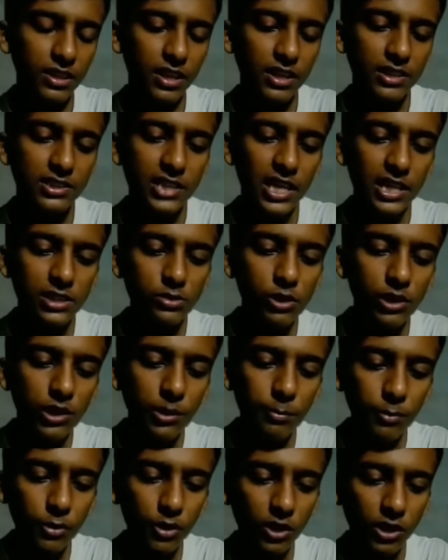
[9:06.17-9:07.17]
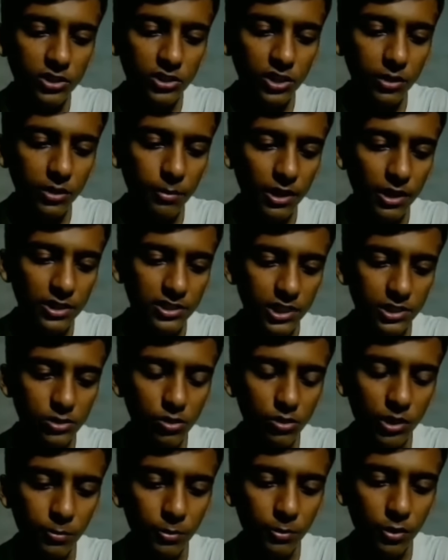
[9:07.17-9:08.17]
Sexual reproduction in plants. Sexual
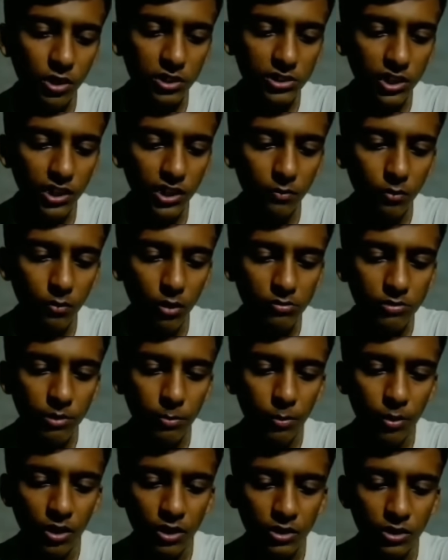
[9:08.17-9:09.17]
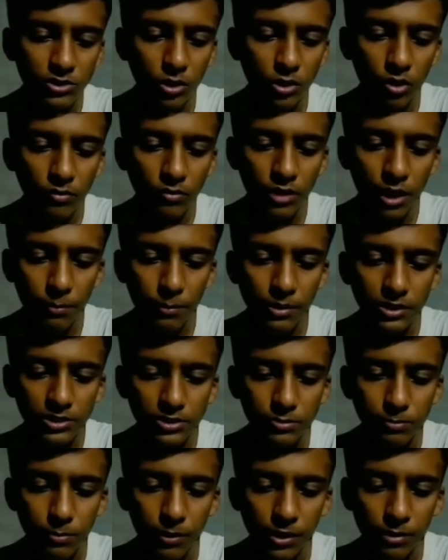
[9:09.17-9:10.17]
reproduction involves the production of gametes,
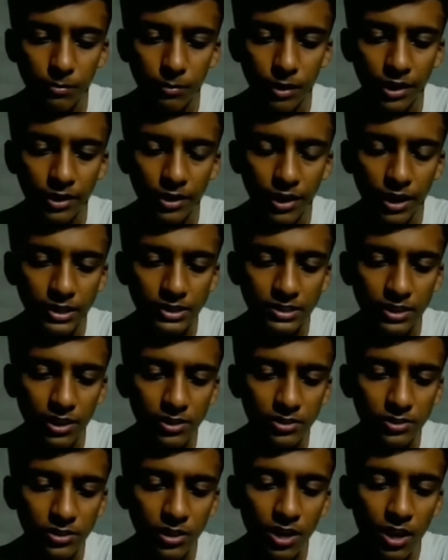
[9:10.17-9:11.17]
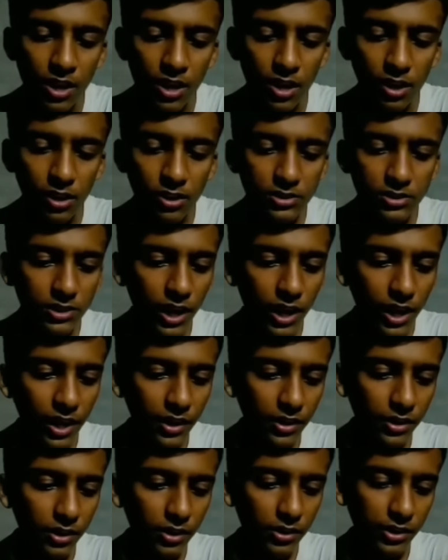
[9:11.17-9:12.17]
sperm, and egg cells
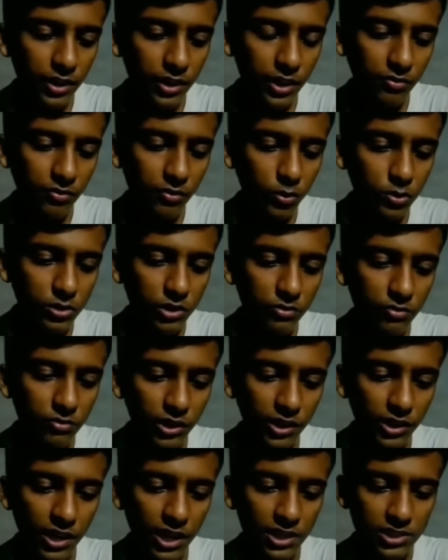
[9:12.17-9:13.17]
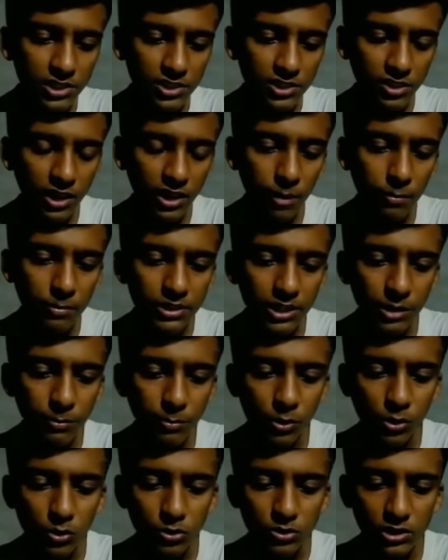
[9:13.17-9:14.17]
and their fusion fertilization. Gametes are
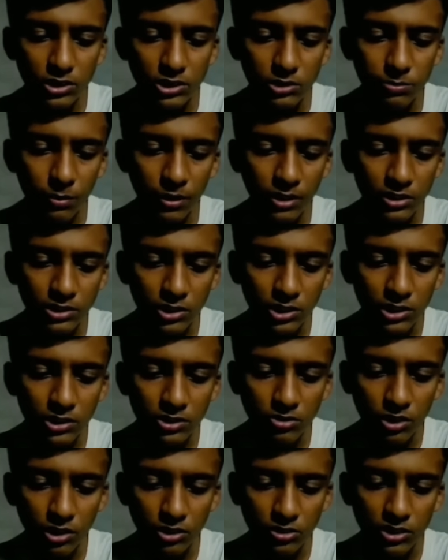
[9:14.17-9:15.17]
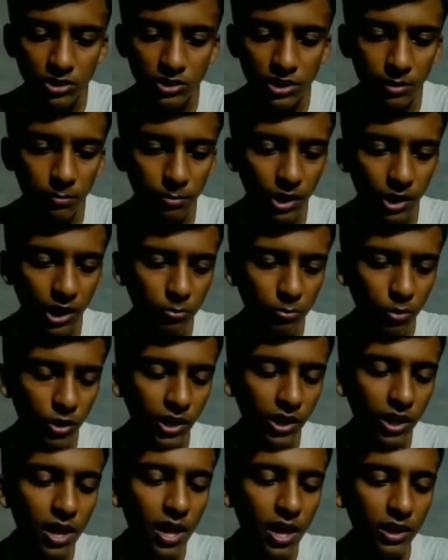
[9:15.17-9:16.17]
produced in special structures in plant
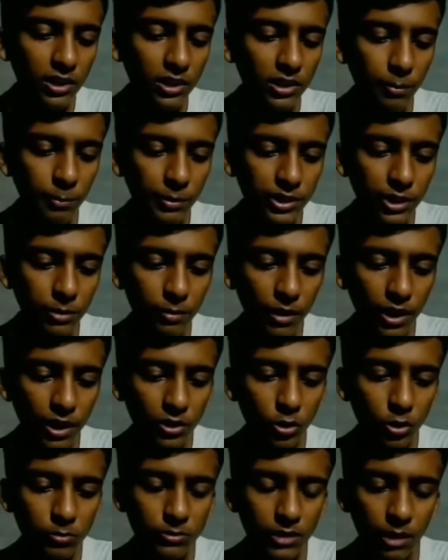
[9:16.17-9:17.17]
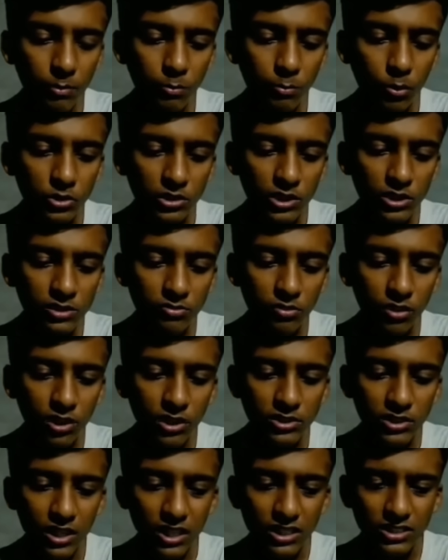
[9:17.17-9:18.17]
body. The major plant groups are mosses,
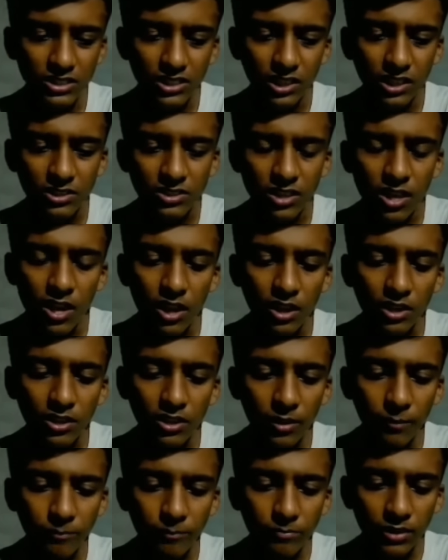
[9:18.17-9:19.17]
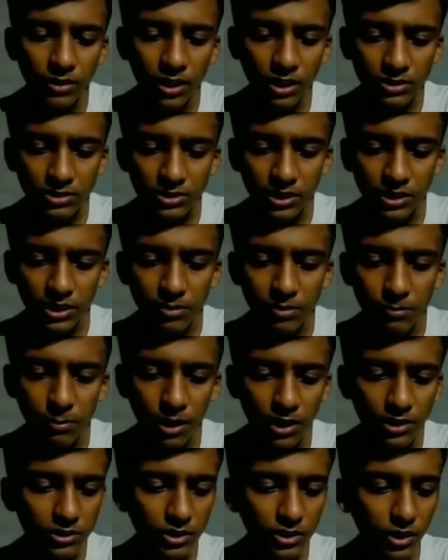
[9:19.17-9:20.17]
ferns, and seeds. The seed
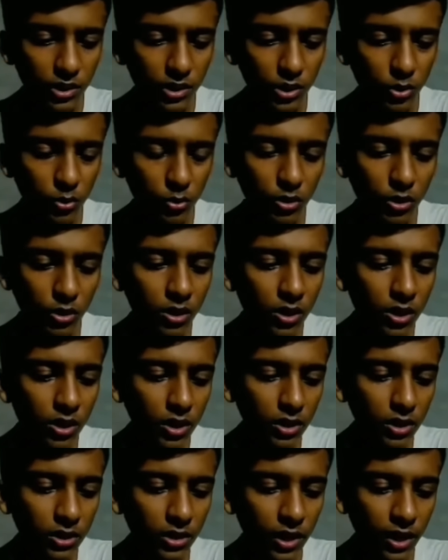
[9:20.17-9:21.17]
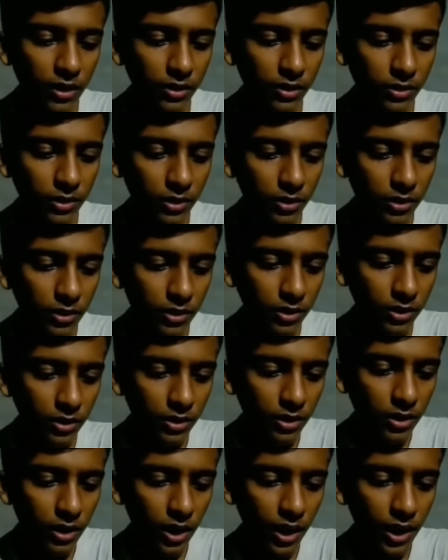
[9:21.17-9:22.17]
plants include
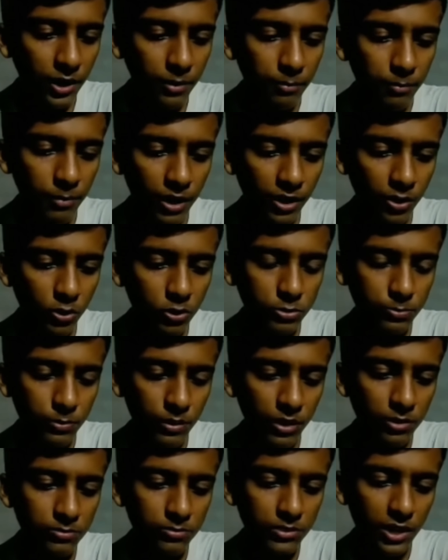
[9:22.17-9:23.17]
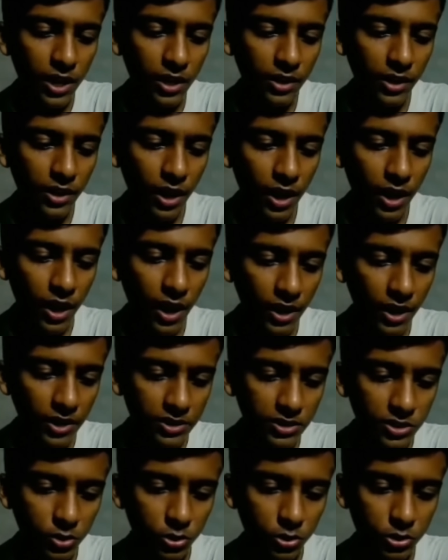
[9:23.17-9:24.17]
gymnosperms and
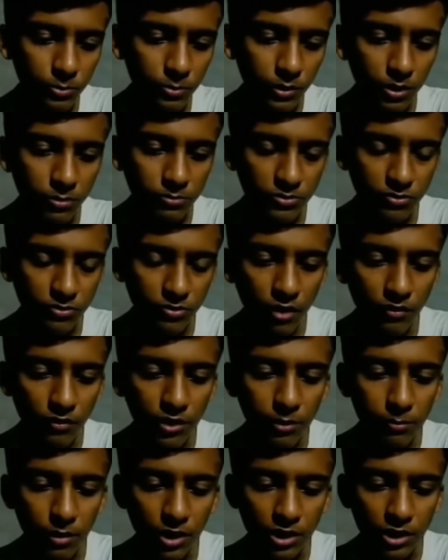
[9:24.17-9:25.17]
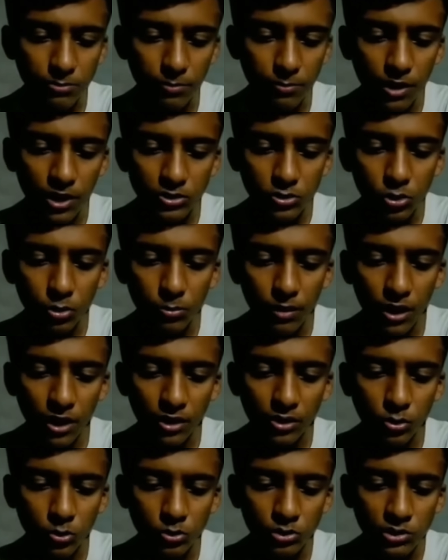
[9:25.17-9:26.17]
Angiosperms. Flowering plants. Plant group are
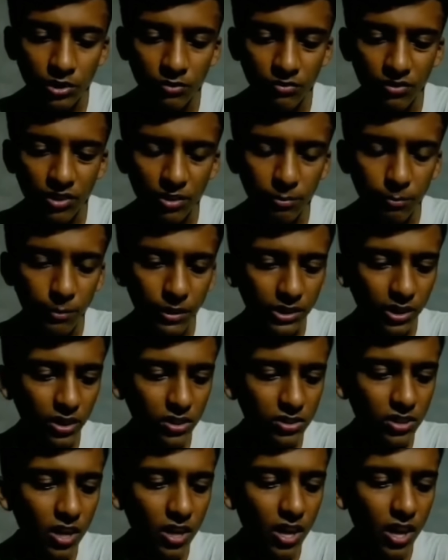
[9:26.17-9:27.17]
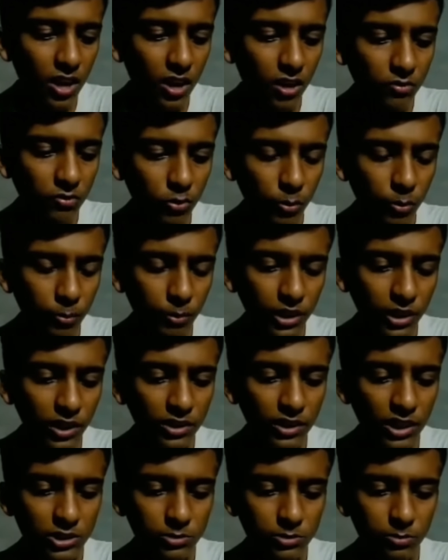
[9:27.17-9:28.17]
used different methods for bringing
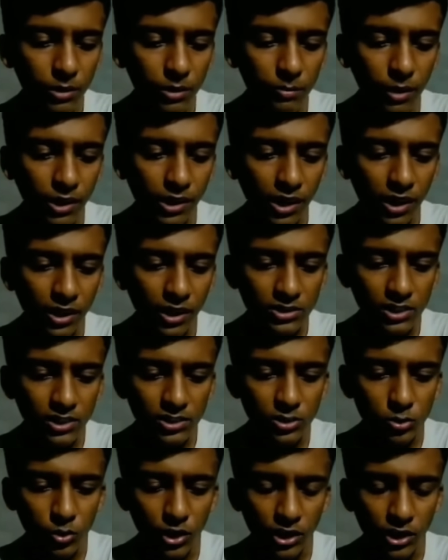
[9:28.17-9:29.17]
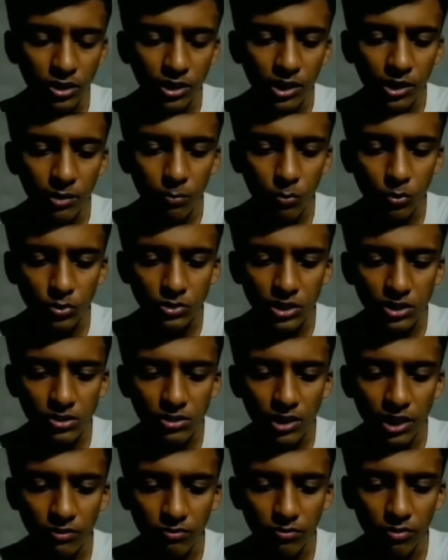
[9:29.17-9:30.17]
the sperm and egg cells together. In mosses
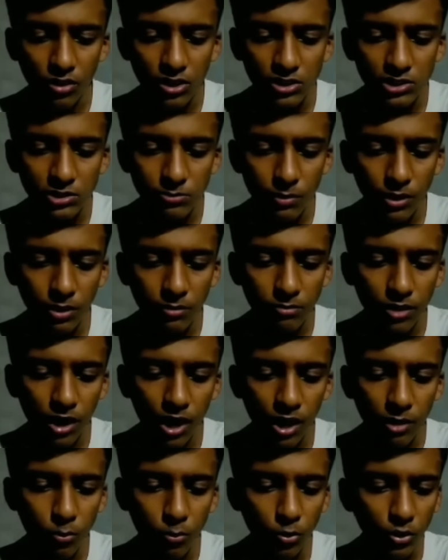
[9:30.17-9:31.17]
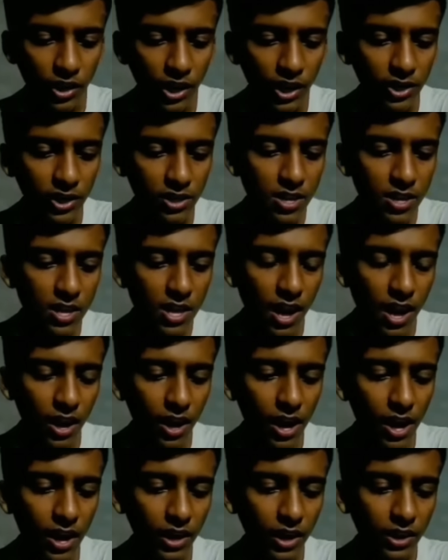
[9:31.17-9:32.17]
and ferns, sperms are motile
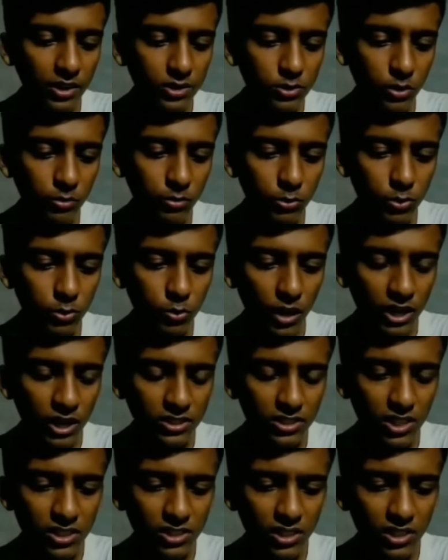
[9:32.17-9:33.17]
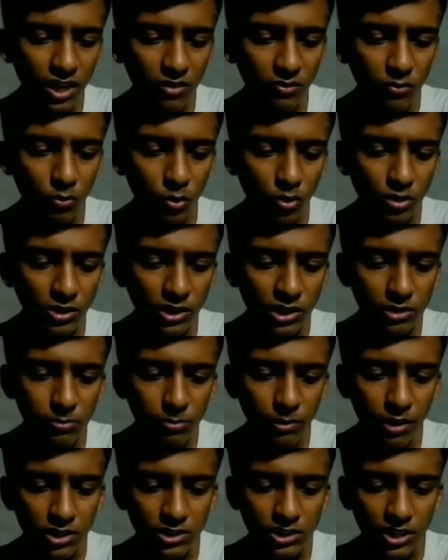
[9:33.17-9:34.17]
and swim to egg cells. Therefore, these
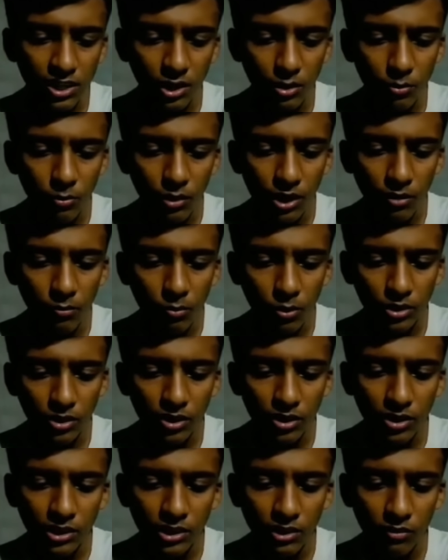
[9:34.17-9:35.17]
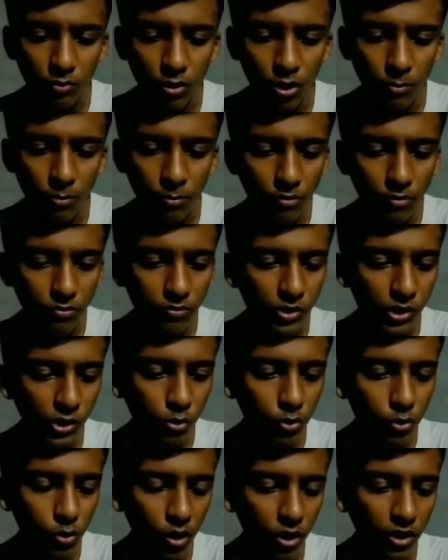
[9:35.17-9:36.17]
plants require water in the form of dew
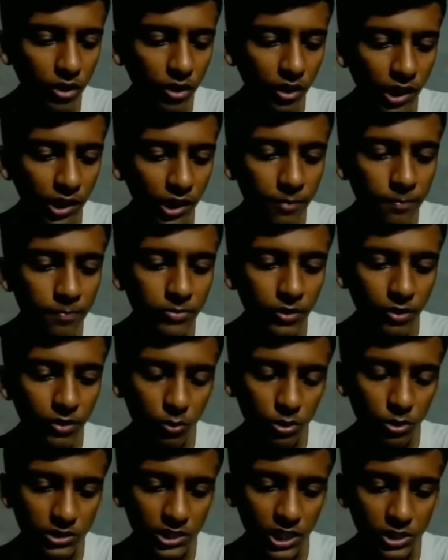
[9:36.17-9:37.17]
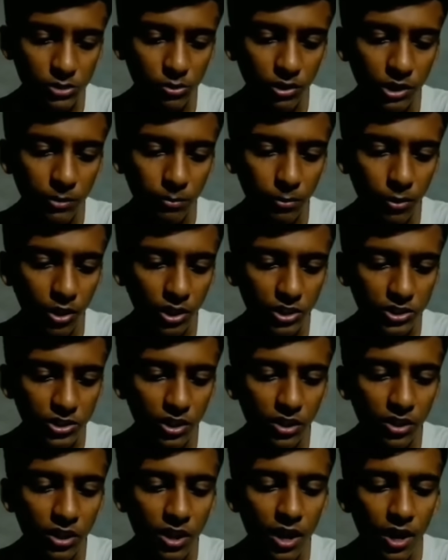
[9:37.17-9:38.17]
or rain for sexual reproduction.
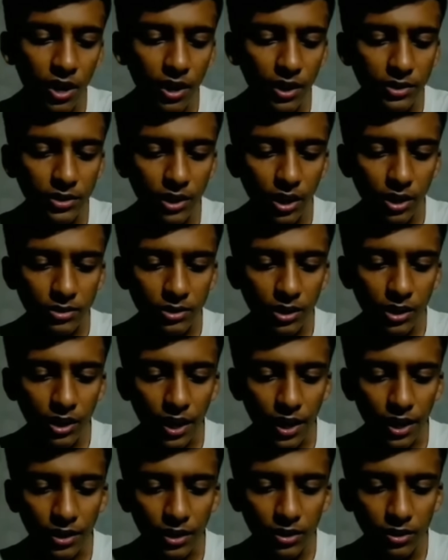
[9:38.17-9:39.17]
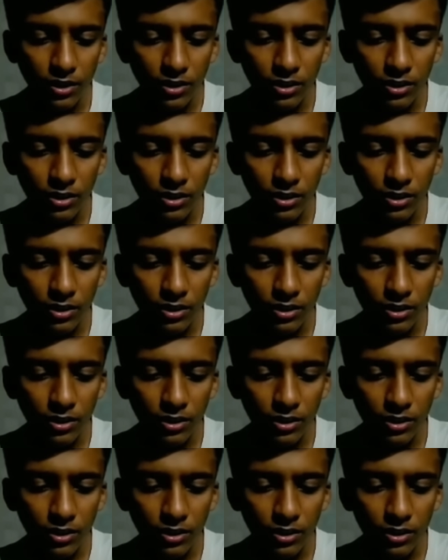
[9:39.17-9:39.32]
In the other hand,